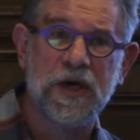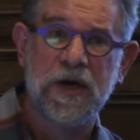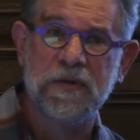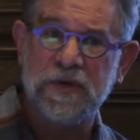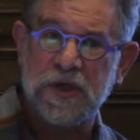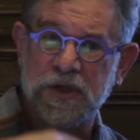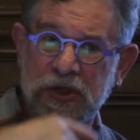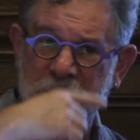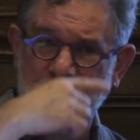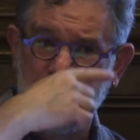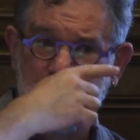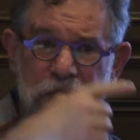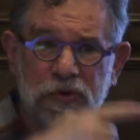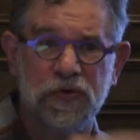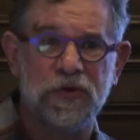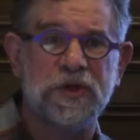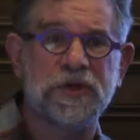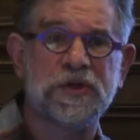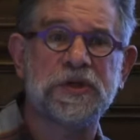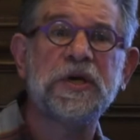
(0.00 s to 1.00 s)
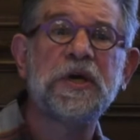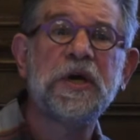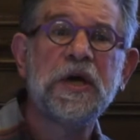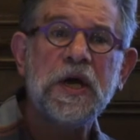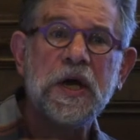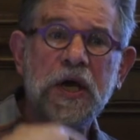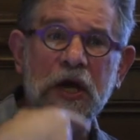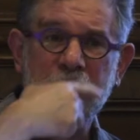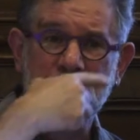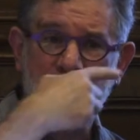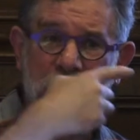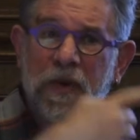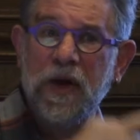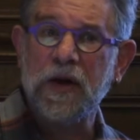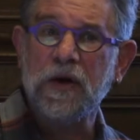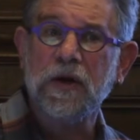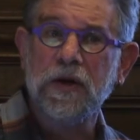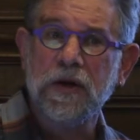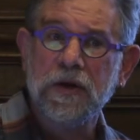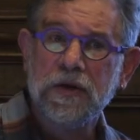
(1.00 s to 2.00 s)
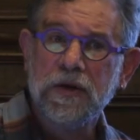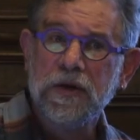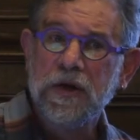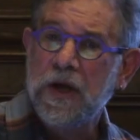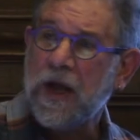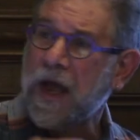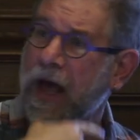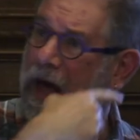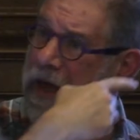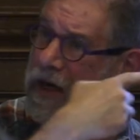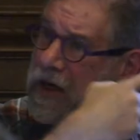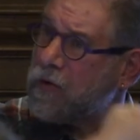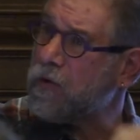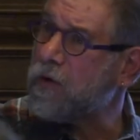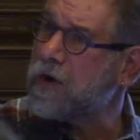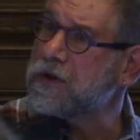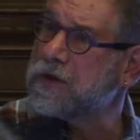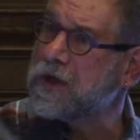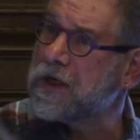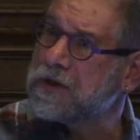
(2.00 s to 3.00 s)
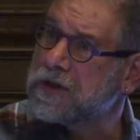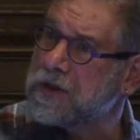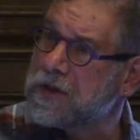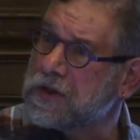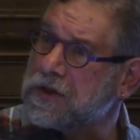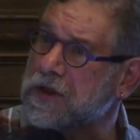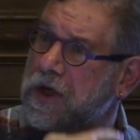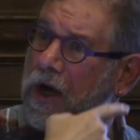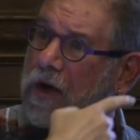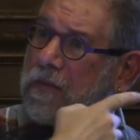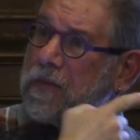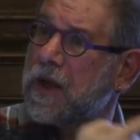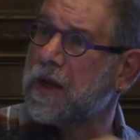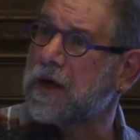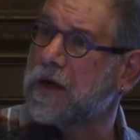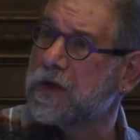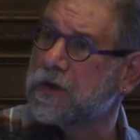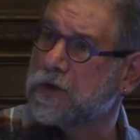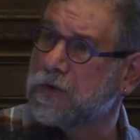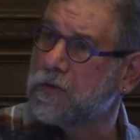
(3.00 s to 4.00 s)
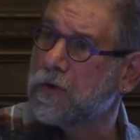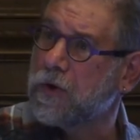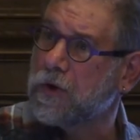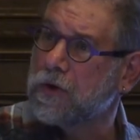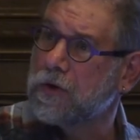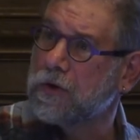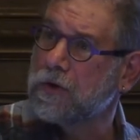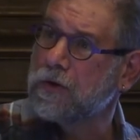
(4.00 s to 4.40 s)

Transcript: And I'm just going to do this incrementally, adding one test at a time, getting it to work.